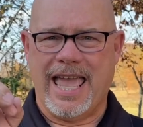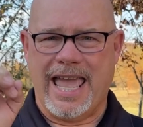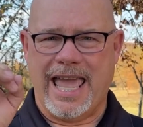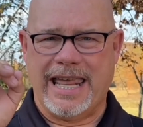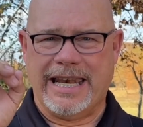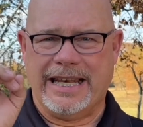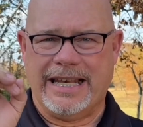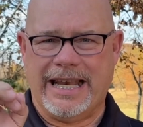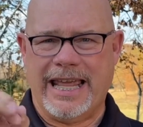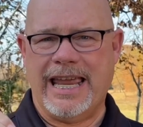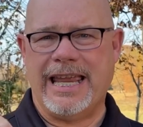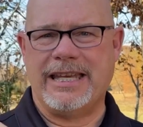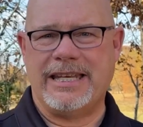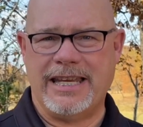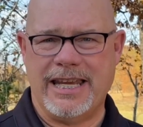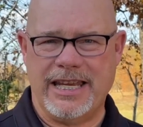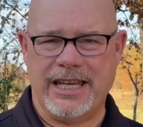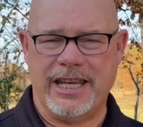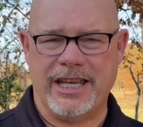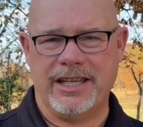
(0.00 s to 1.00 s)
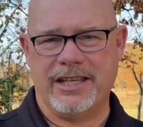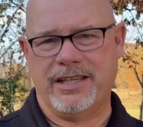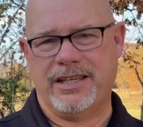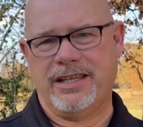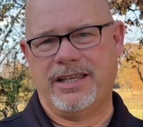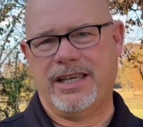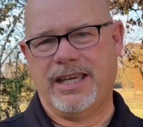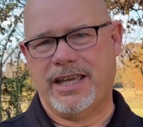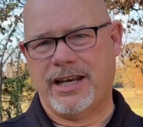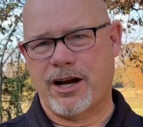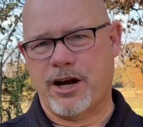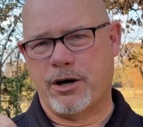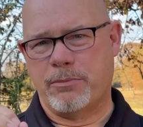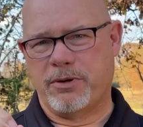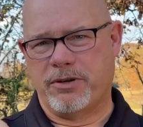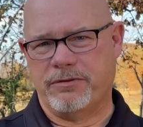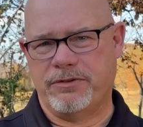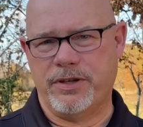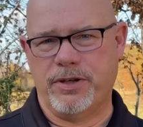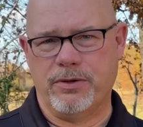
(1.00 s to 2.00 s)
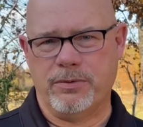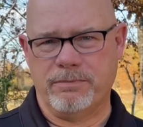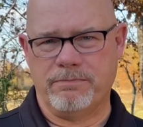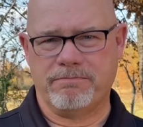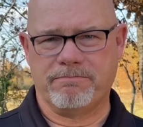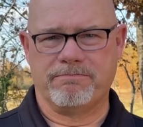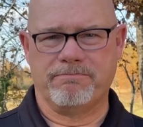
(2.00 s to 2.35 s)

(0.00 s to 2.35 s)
and landed in our perfume.